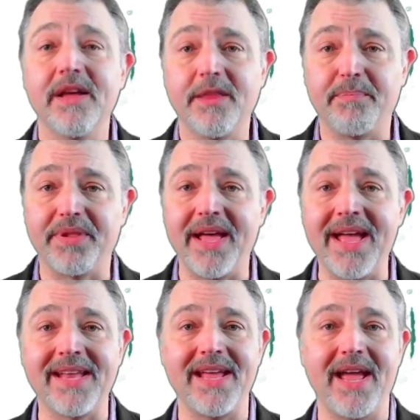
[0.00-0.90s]
the
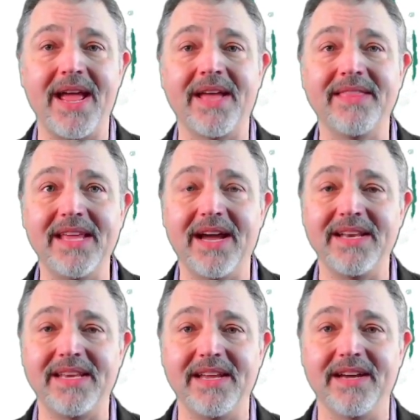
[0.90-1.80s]
plan, and the
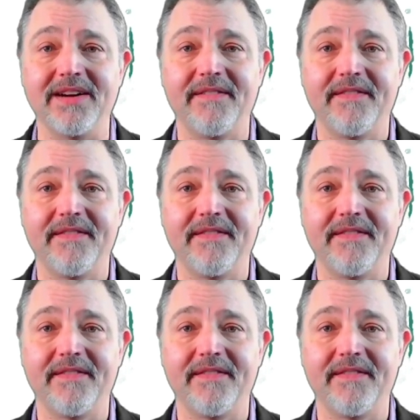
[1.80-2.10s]
idea.